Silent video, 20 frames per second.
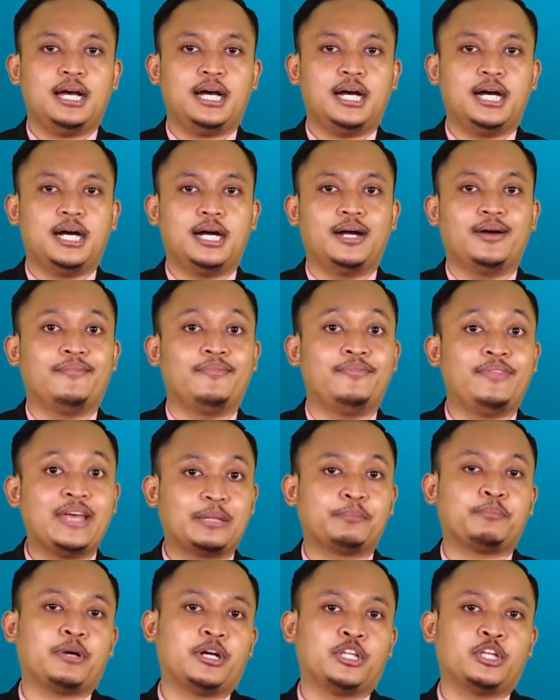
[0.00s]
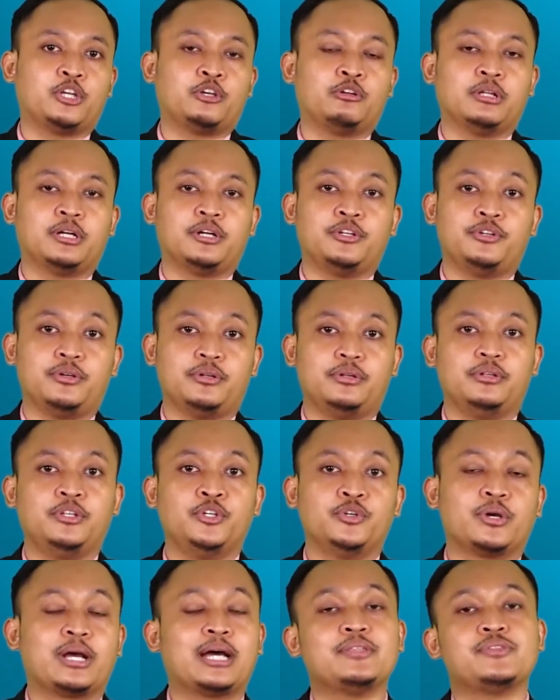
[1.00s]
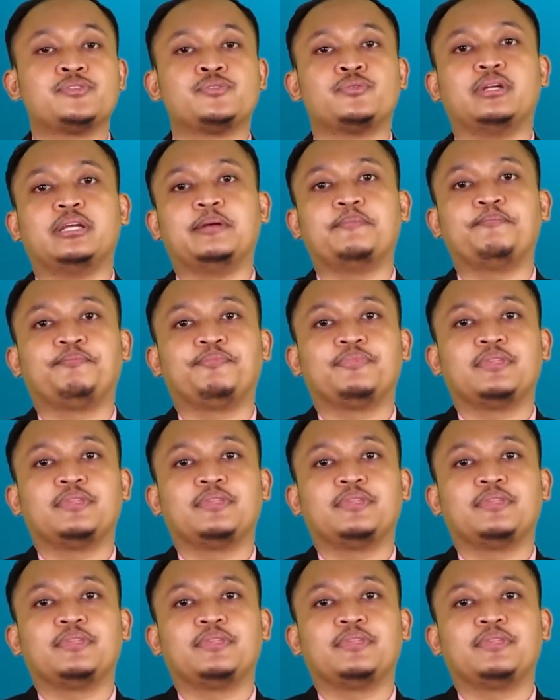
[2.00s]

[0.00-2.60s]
that particular new country.